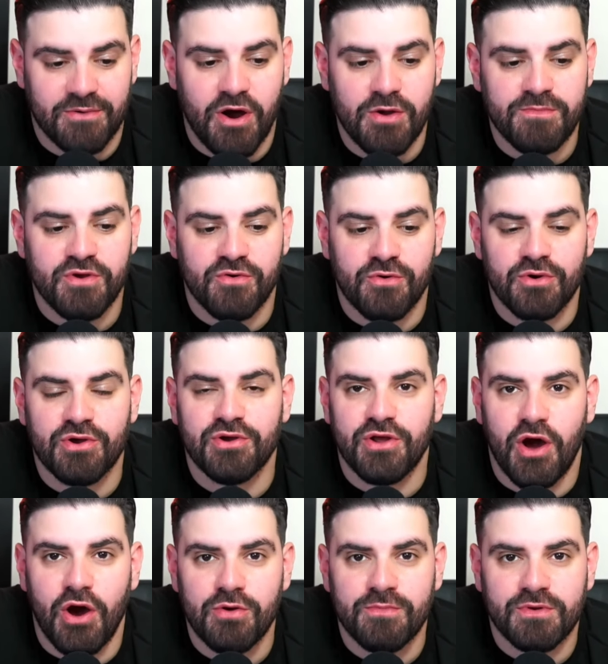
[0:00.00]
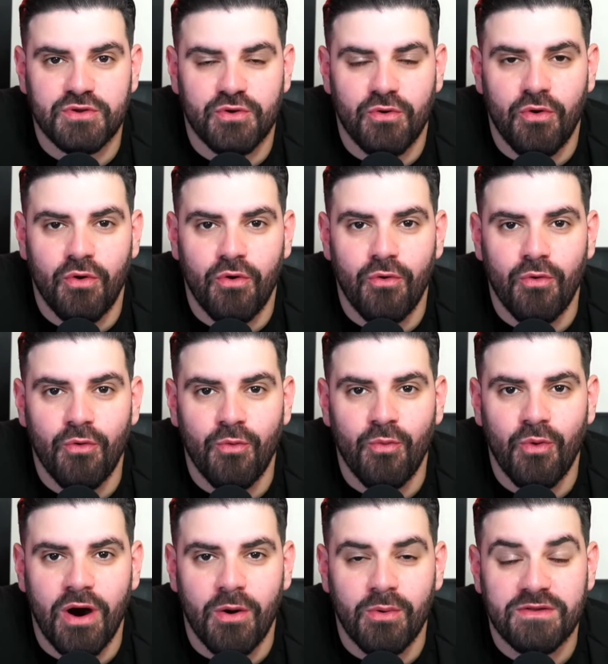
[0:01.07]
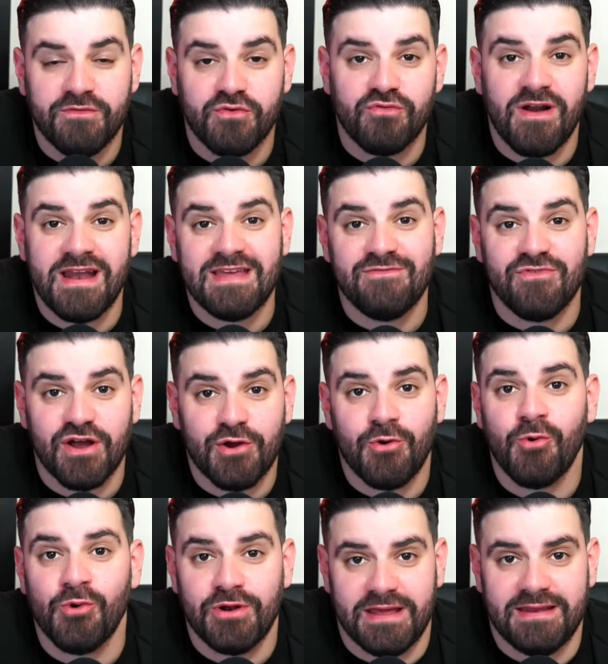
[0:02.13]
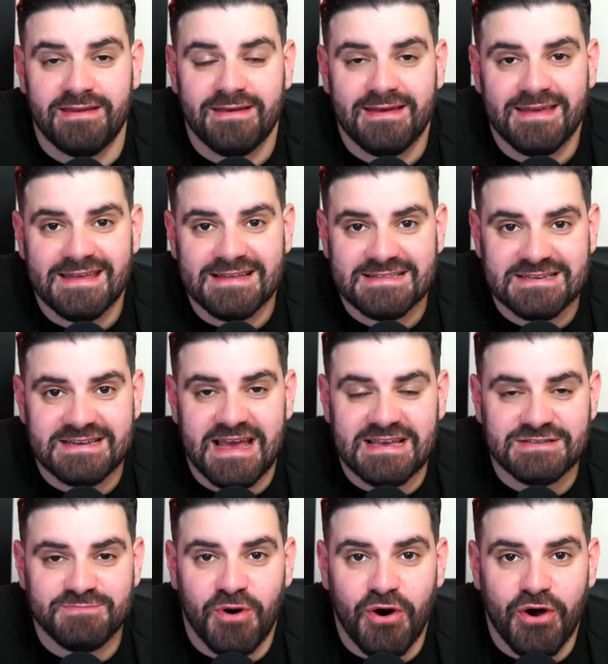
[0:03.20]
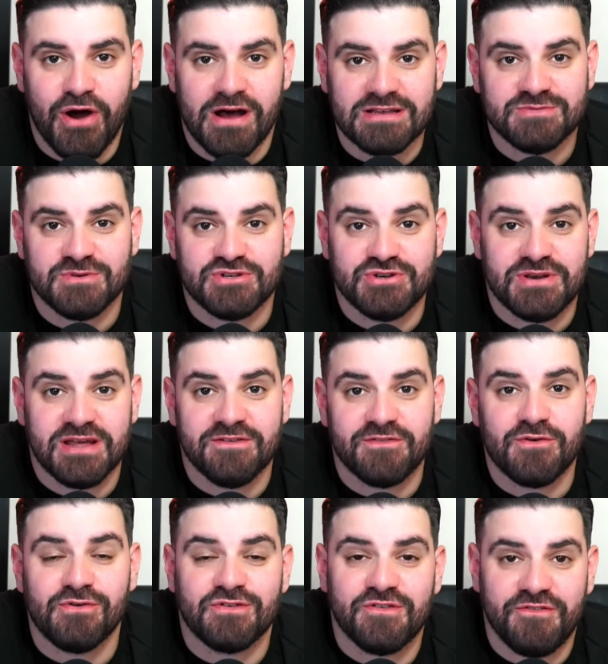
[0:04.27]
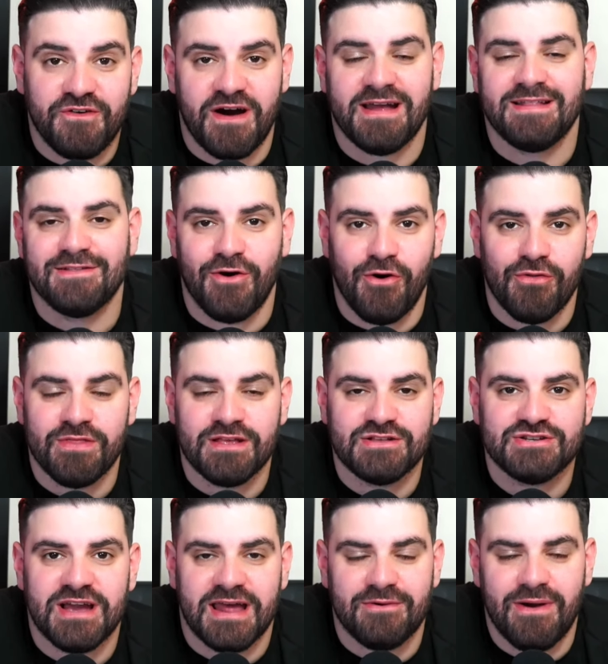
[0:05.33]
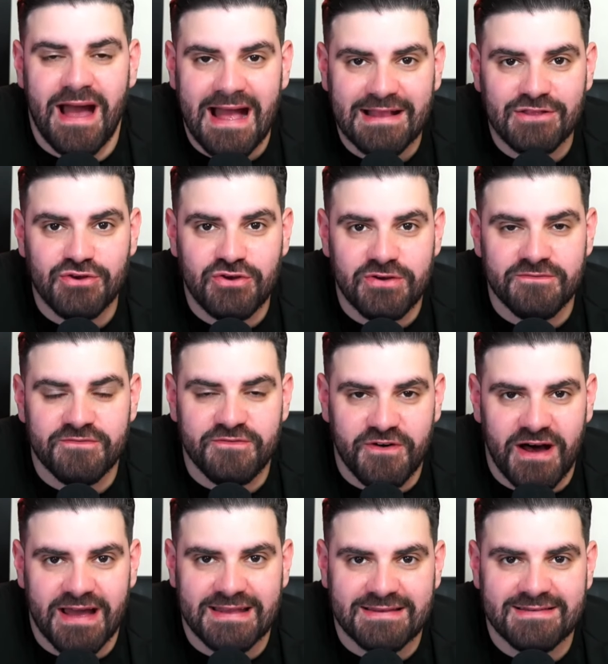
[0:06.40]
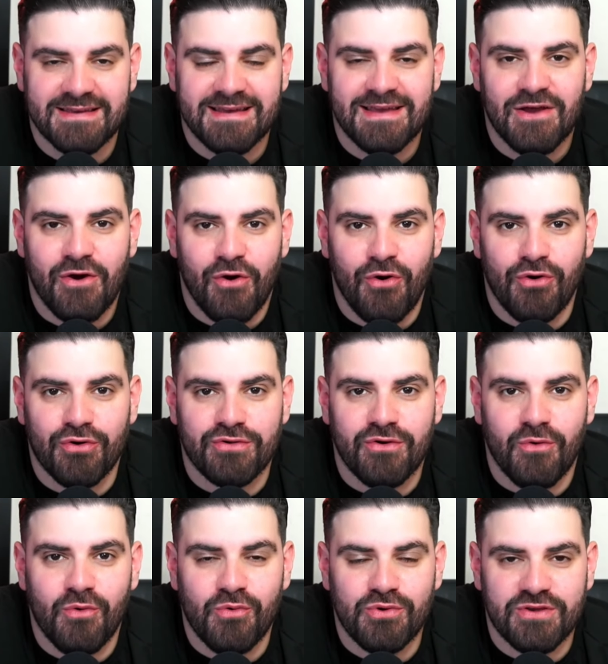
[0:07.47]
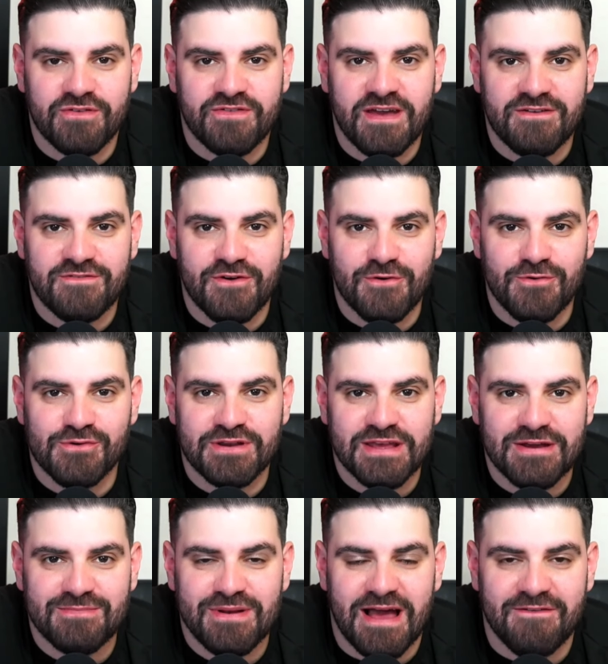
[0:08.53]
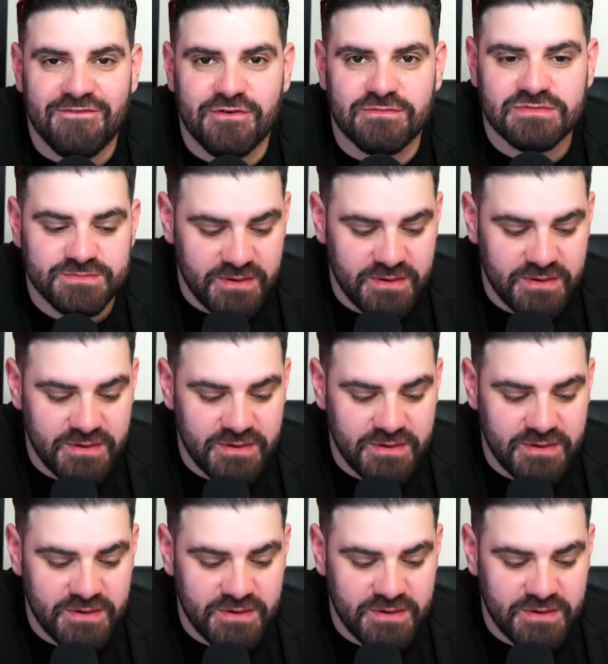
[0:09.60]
Hope you're all good. Hope you're all well. We've already recorded today's podcast, which you can of course find on the channel and you can find on all your favorite audio platforms.